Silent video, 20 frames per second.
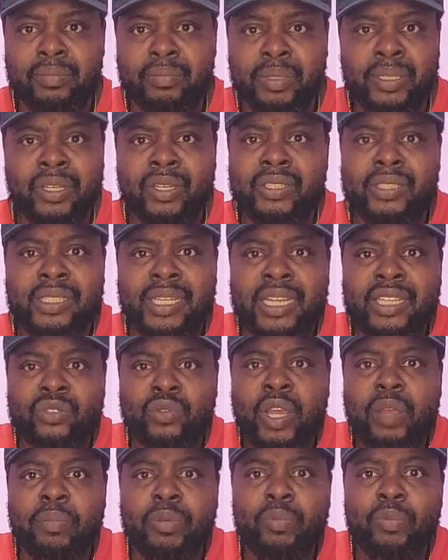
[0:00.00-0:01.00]
Because that's
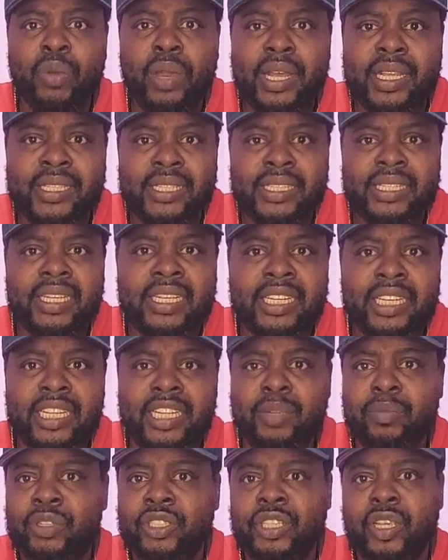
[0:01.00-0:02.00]
why people are seeing
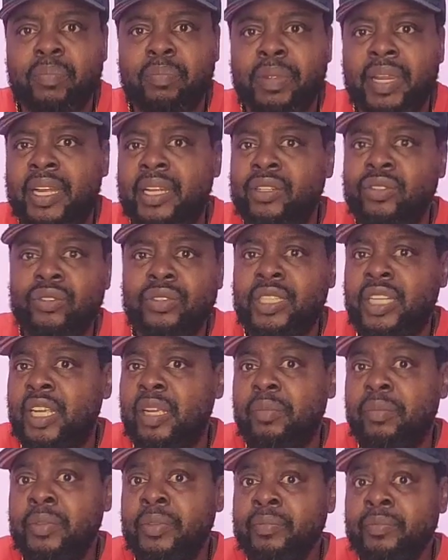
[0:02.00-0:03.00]
him, he's appearing to
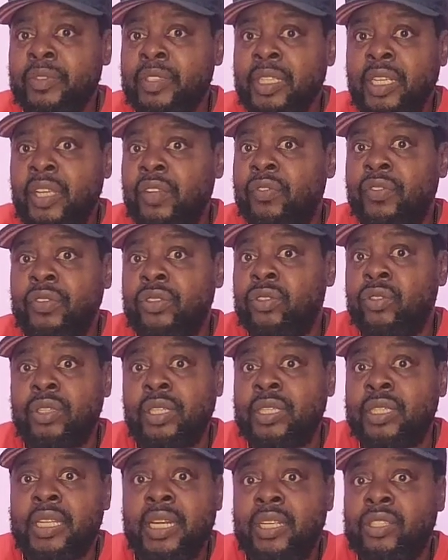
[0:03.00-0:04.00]
them, even to the
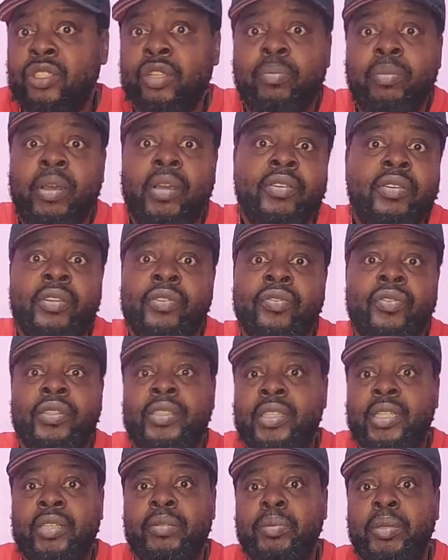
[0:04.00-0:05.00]
extent that some even
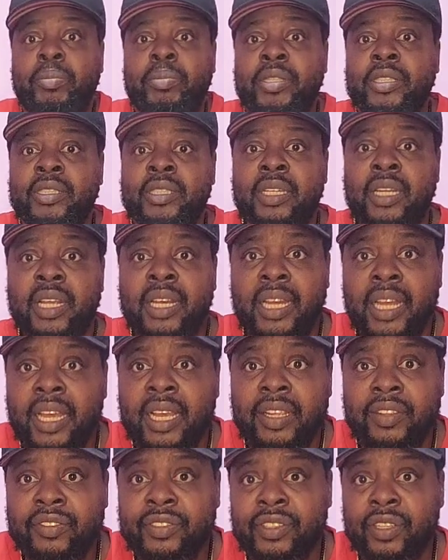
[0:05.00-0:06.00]
think maybe he's still
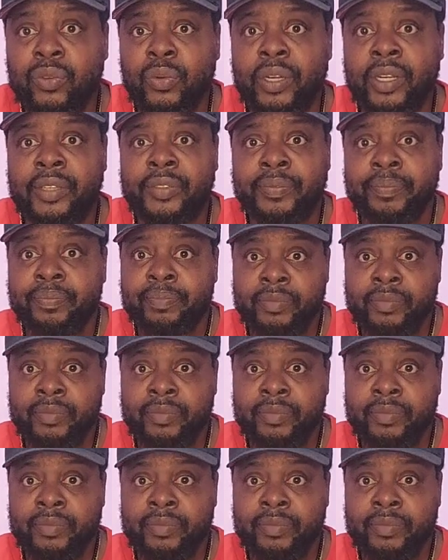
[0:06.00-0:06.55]
alive somewhere.